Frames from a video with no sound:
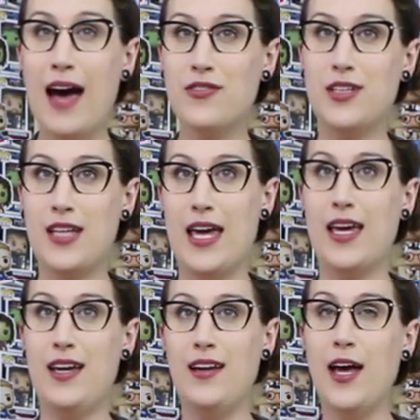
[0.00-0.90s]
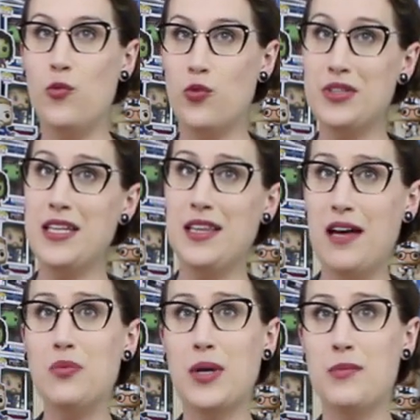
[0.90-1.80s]
have to like it and really
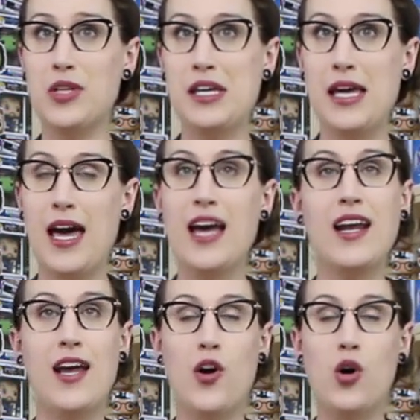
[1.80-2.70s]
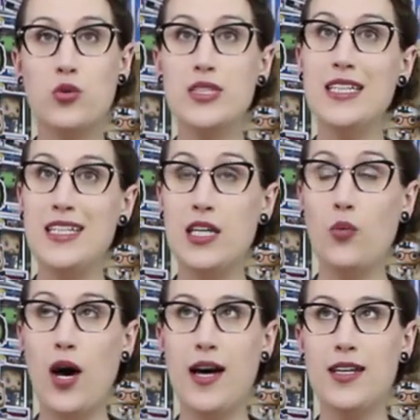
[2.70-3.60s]
love what I'm looking at. And
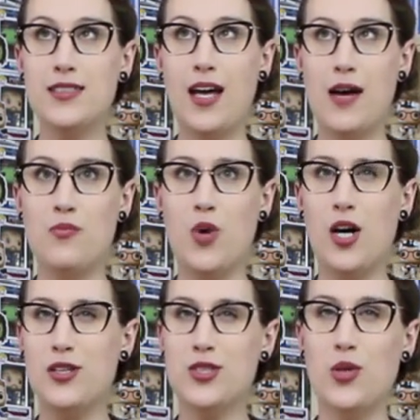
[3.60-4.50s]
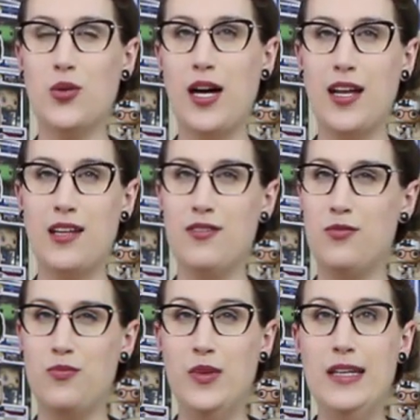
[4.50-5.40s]
OCD-wise, I'm also kind
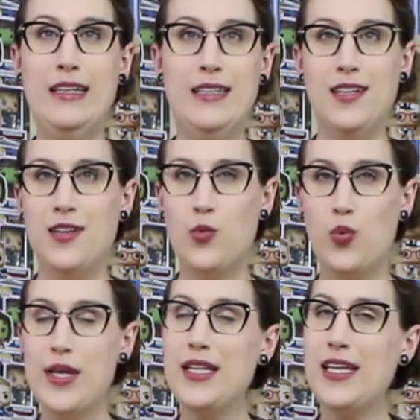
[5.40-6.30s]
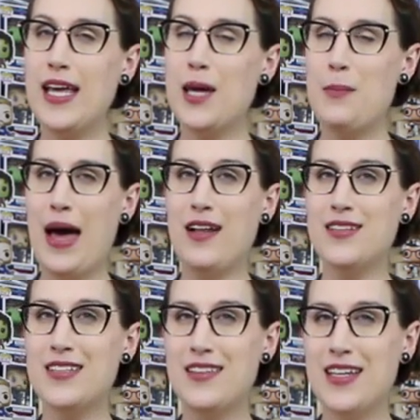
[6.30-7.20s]
of really like a
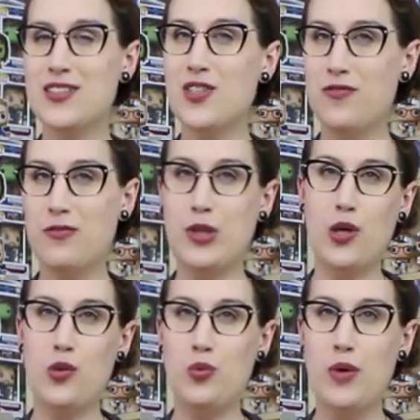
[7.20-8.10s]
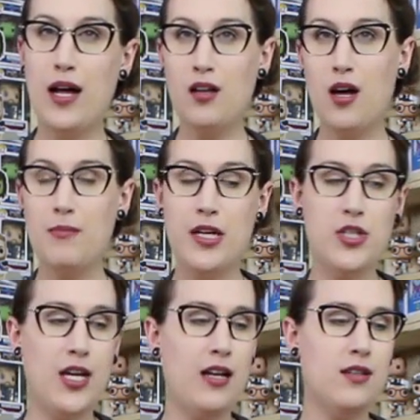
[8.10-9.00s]
balance and things to flow well on my
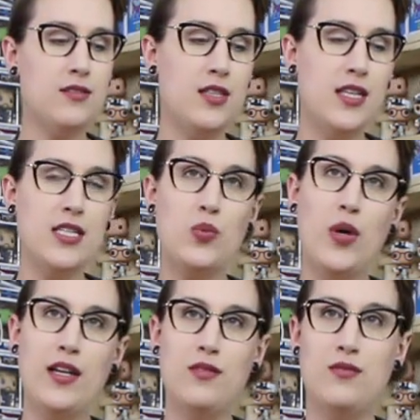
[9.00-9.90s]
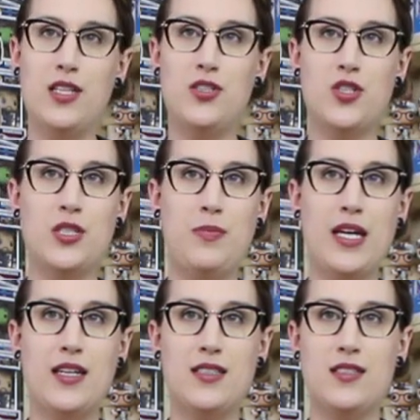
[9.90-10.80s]
shelves. This one is just
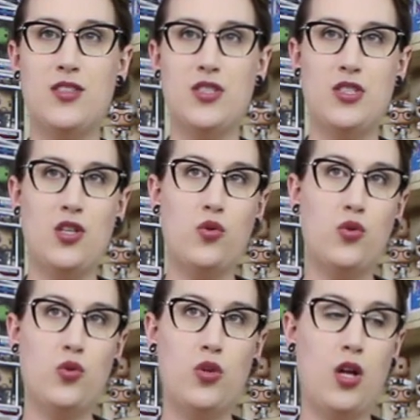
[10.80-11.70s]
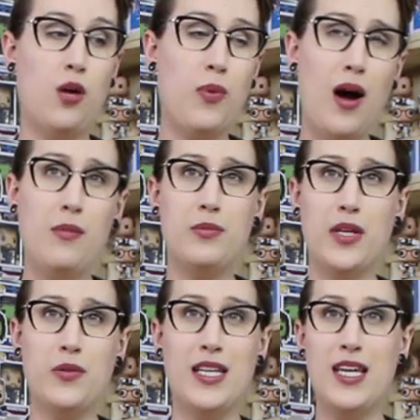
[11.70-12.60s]
because it's just so cool. I'll
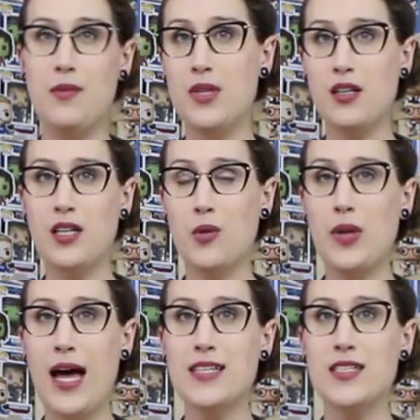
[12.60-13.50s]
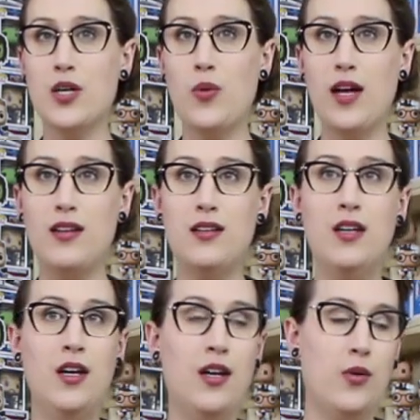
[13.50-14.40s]
probably only keep the clear plastic one
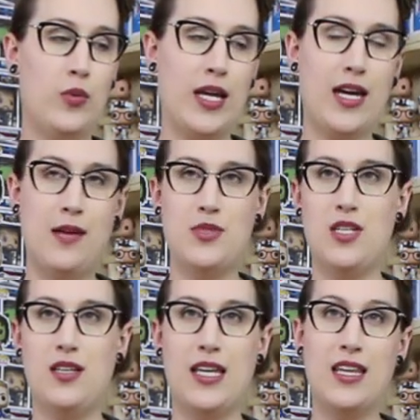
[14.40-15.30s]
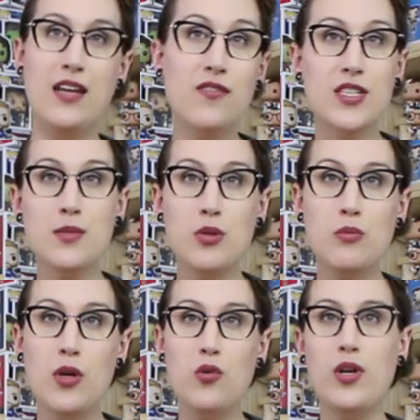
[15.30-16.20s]
when it comes to like the
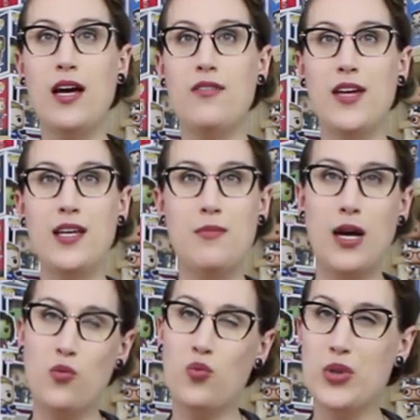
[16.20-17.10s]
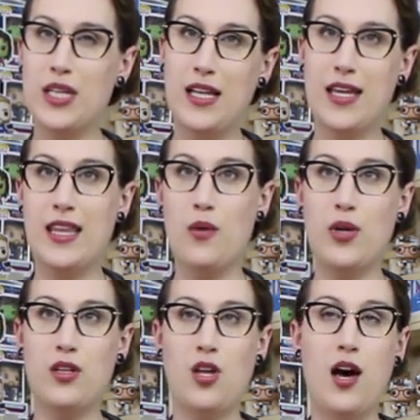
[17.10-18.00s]
invisible mode of him. I really like that
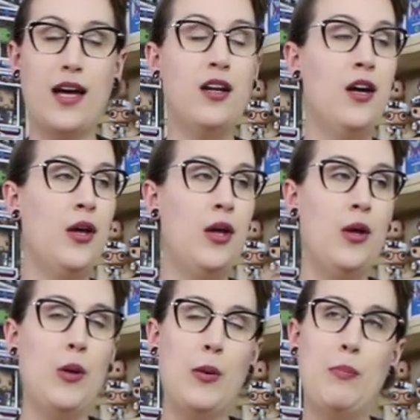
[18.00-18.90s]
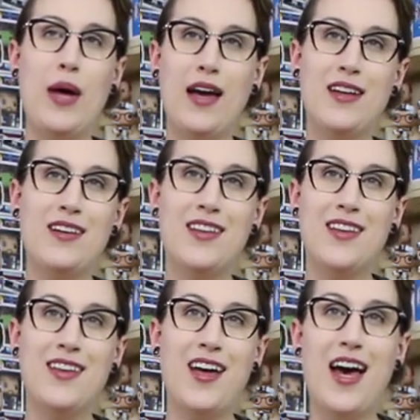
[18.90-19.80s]
one a lot. But
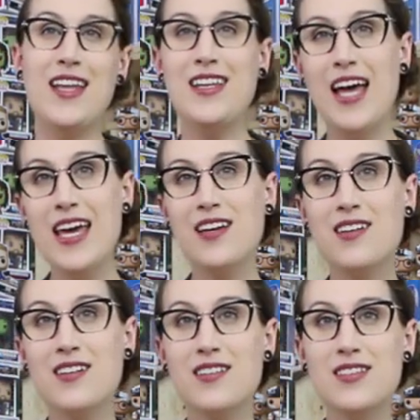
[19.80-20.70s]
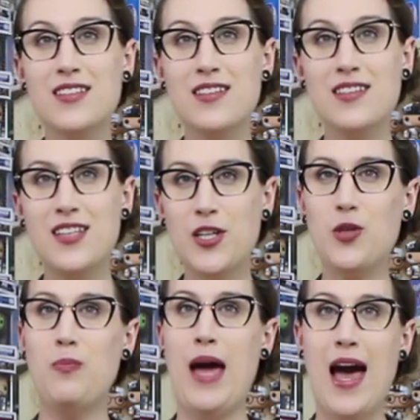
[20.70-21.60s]
I like
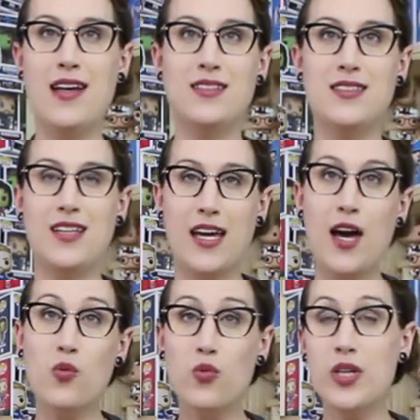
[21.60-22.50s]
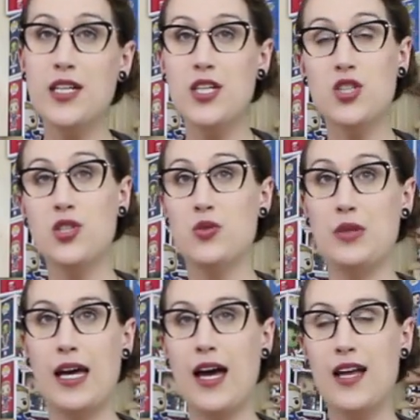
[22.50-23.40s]
little pets. Like, I really
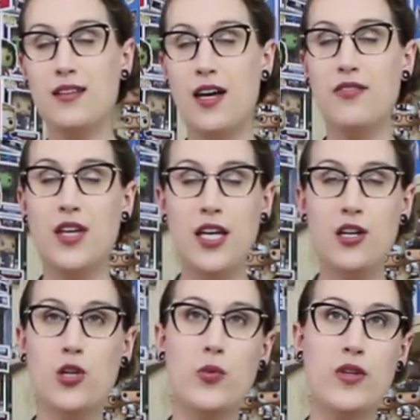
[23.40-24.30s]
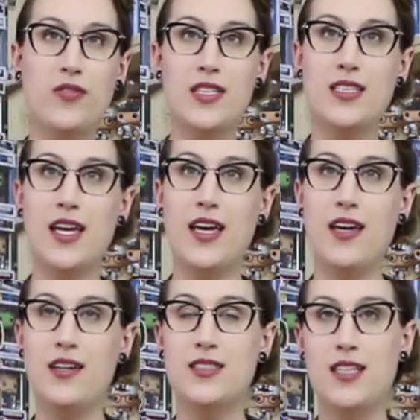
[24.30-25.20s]
do. Like, I love Kira with
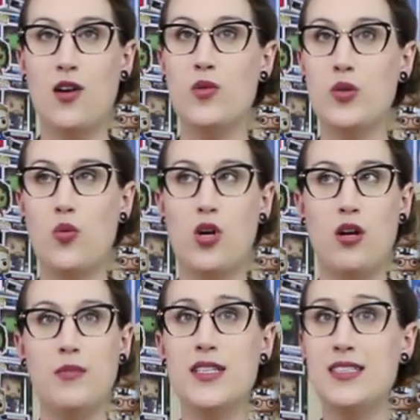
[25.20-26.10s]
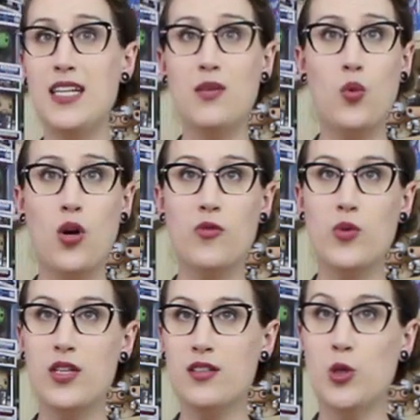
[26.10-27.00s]
Fizzgig, Sarah with Worm, the
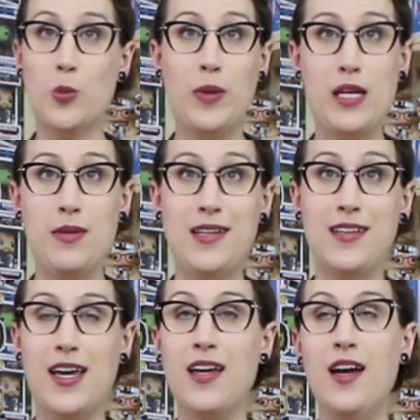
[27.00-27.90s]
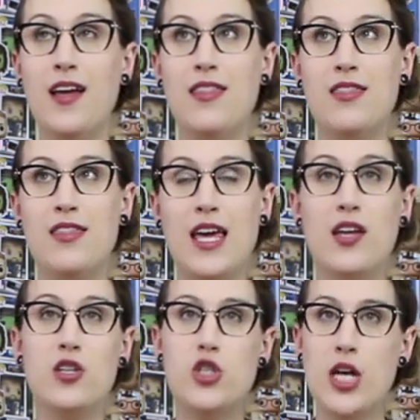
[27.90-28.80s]
Xenomorph with the little baby. Like,
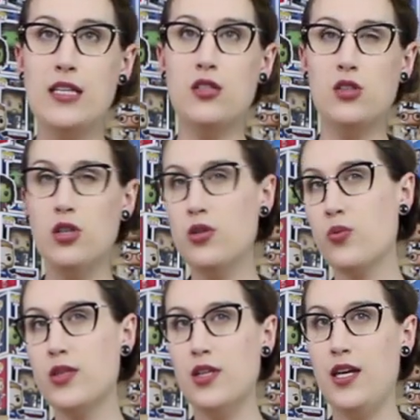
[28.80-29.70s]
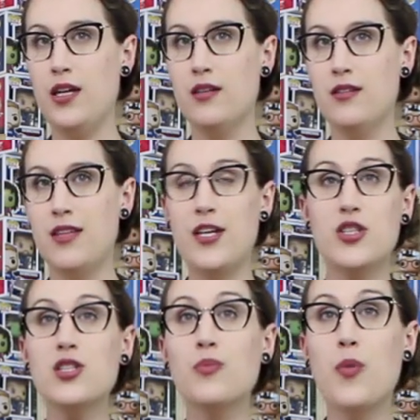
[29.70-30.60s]
they just look really, they
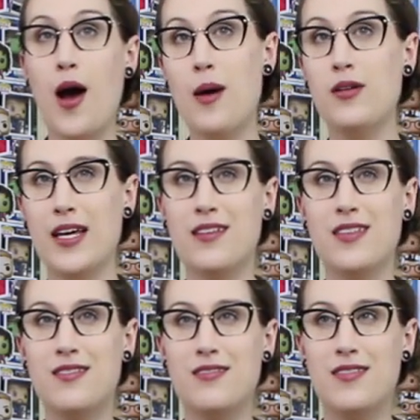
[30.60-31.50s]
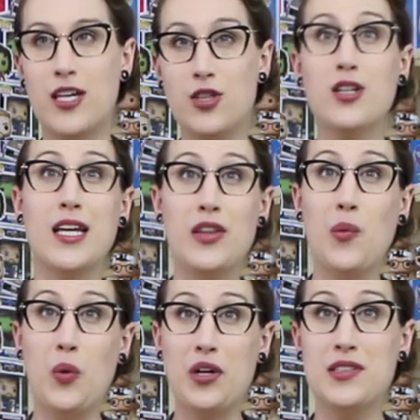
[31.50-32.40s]
just look prop, like, they look like
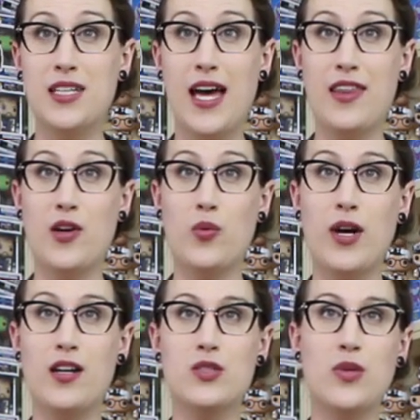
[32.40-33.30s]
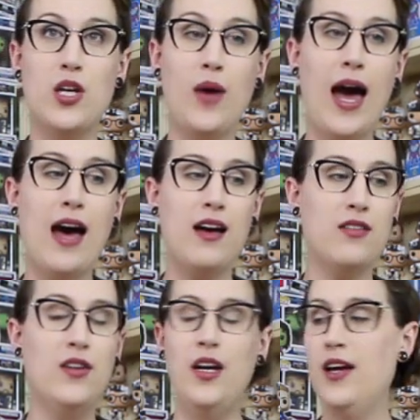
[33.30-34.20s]
they work together. Whereas when you
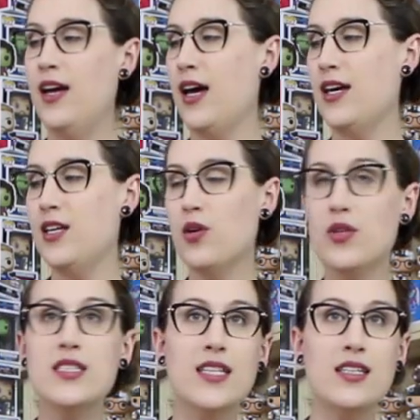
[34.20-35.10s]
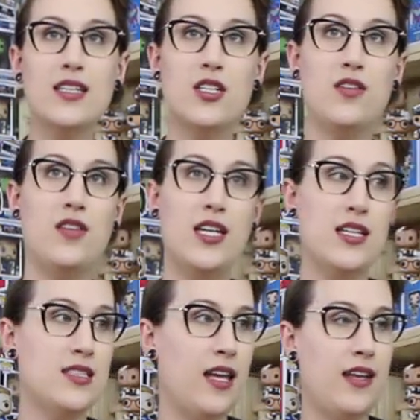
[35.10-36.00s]
have, you know, the 6-inch of
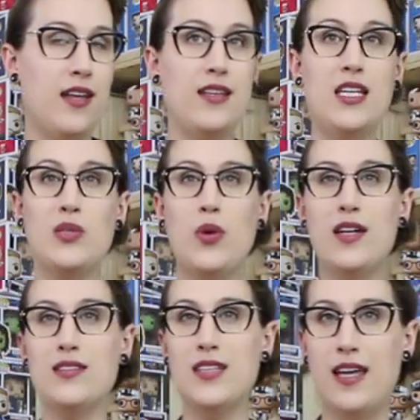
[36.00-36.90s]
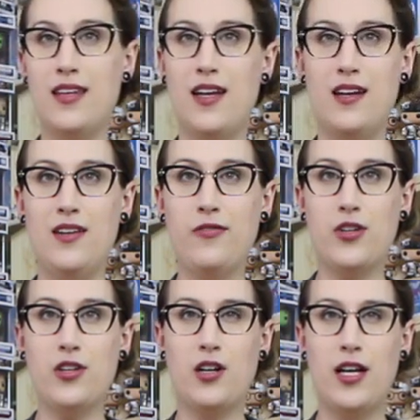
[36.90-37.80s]
this, and then these ones, and then
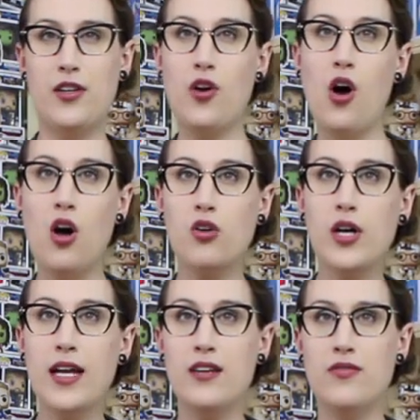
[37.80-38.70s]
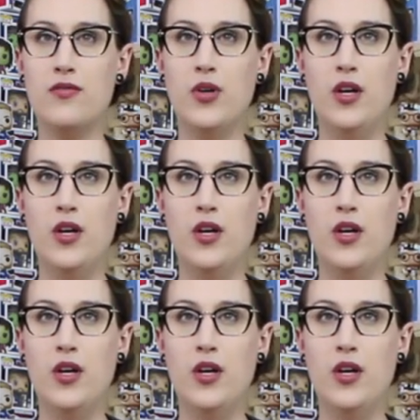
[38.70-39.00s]
Niffler, and they're all kind of,